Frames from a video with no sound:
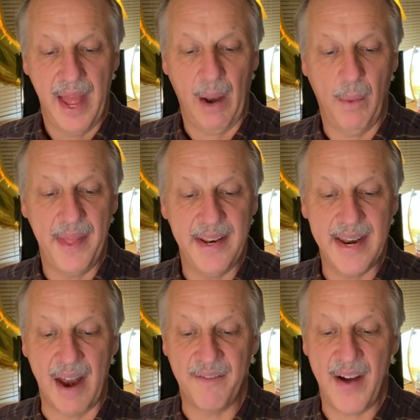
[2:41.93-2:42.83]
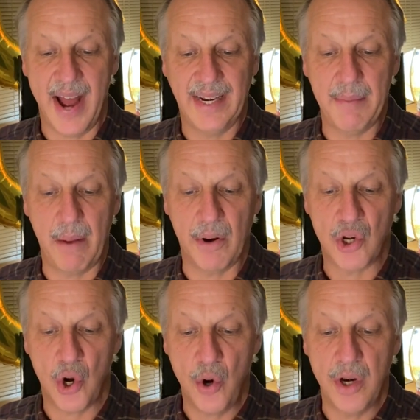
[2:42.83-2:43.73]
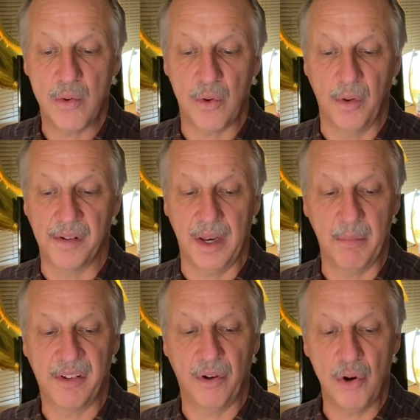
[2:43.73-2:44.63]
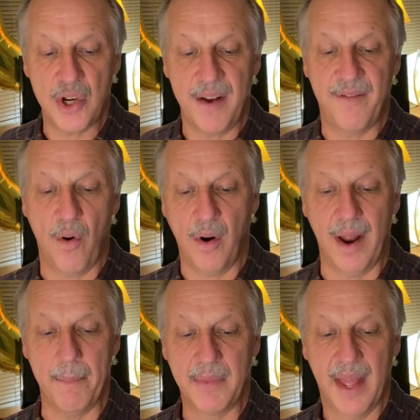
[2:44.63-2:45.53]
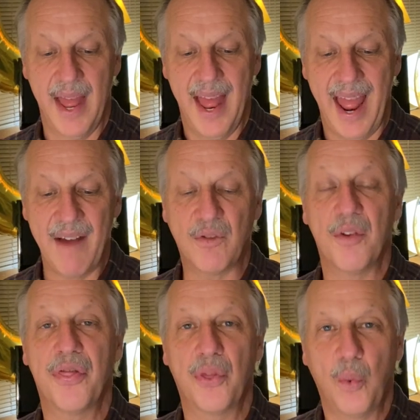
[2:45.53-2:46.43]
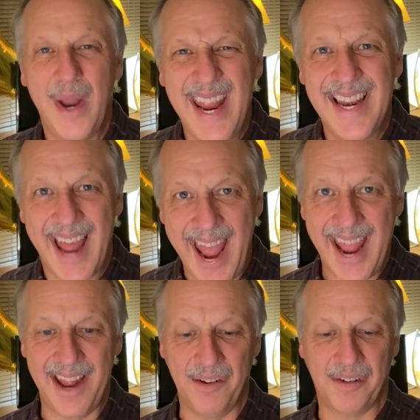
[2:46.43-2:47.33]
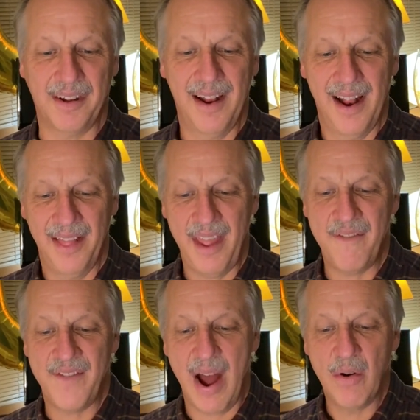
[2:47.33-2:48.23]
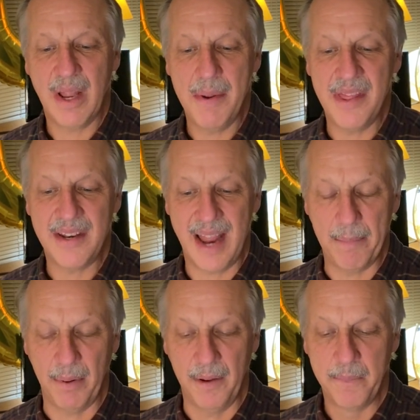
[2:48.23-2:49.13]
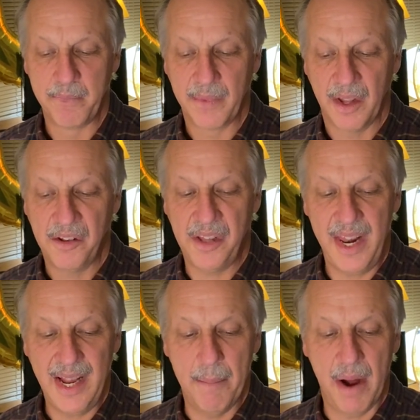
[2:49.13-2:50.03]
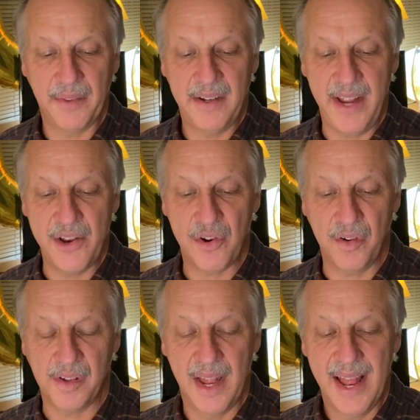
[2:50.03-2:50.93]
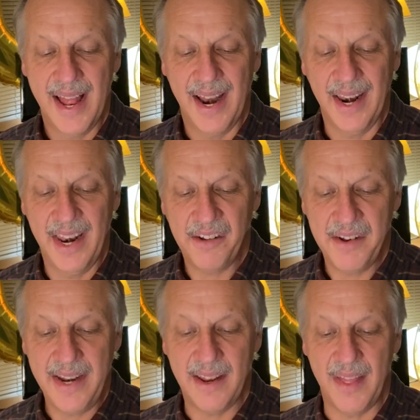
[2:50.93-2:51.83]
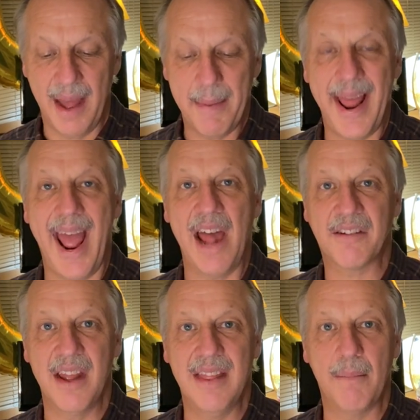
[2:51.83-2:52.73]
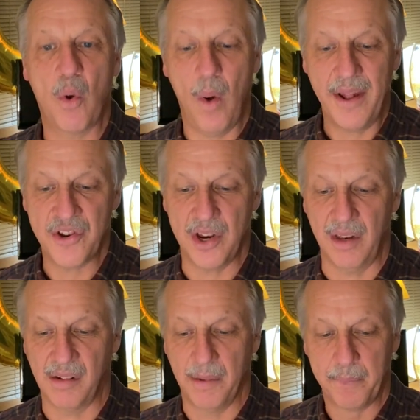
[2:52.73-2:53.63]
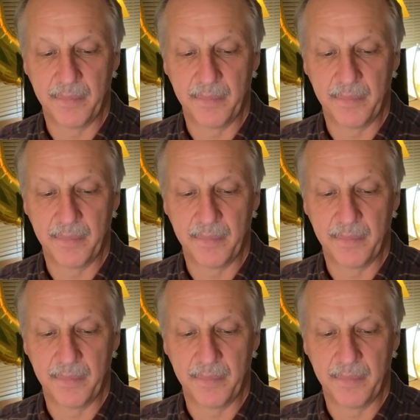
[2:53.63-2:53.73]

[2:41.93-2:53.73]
And when they did not find him, they returned to Jerusalem, searching for him. After three days, they found him in the temple, sitting among the teachers, listening to them and asking them questions.